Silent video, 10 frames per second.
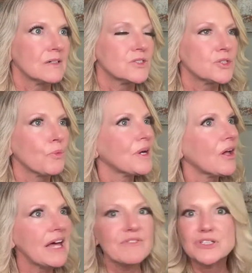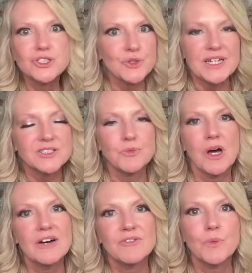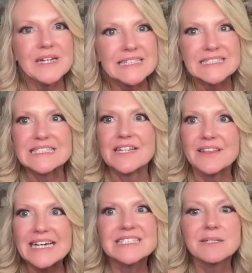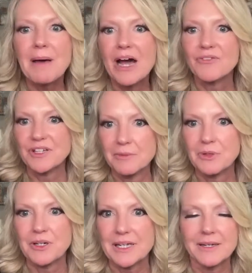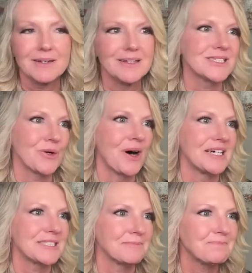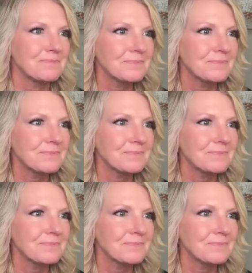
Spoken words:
So we all have our strengths and we all have our weaknesses, and that's the power of a community. It's so awesome.